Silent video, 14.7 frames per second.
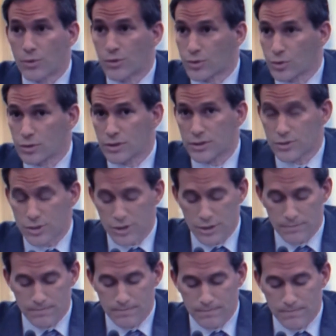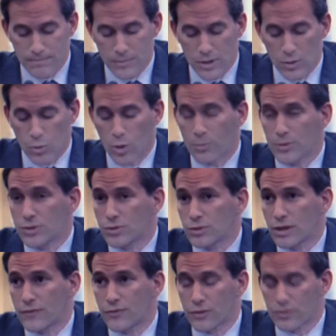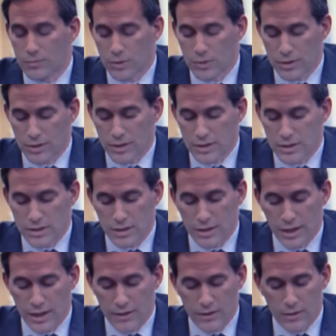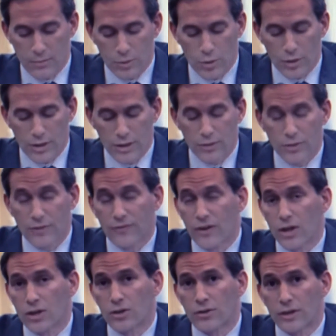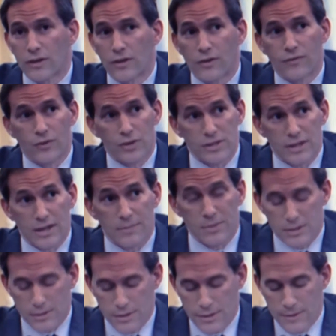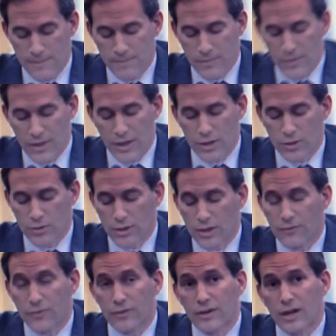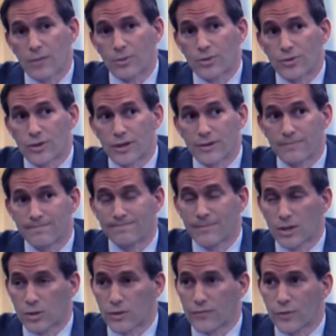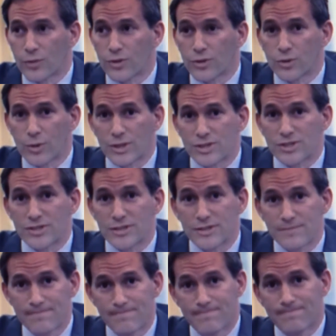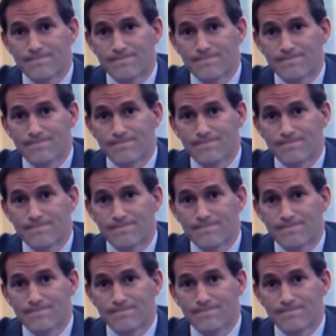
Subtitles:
but with your leadership, it won't be too late for the millions like them who are eager to follow in their footsteps. Thank you again for the opportunity. I look forward to your questions.